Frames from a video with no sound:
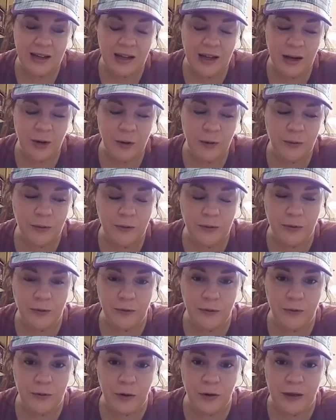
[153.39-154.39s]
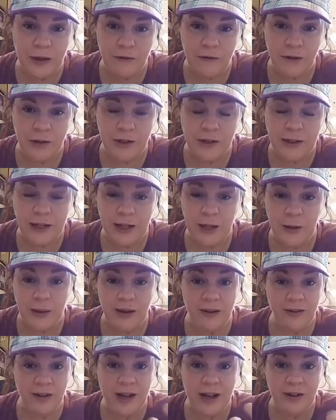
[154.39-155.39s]
I don't know if you've ever feel that feeling like you
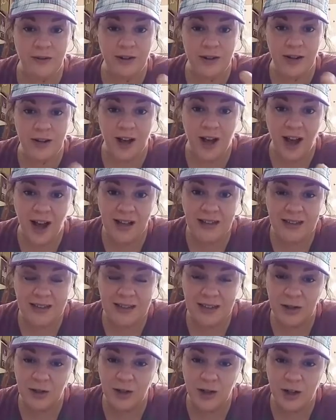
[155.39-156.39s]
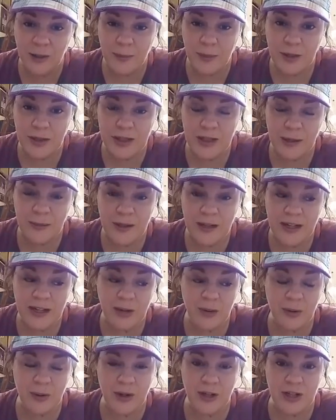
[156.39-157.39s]
have kind of a knot in your upper
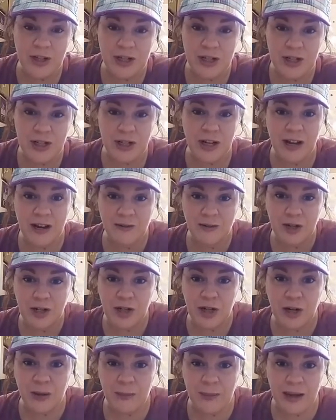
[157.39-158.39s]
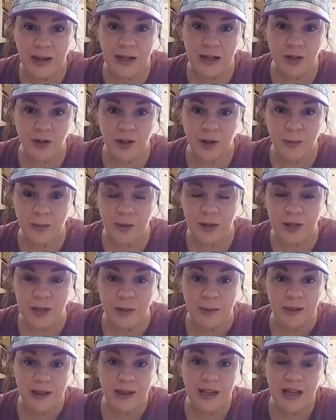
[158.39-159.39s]
stomach, or just a kind of a sharp pain in your upper
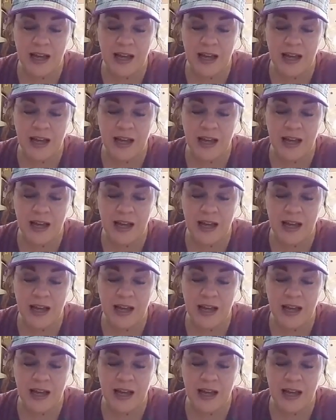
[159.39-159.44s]
stomach.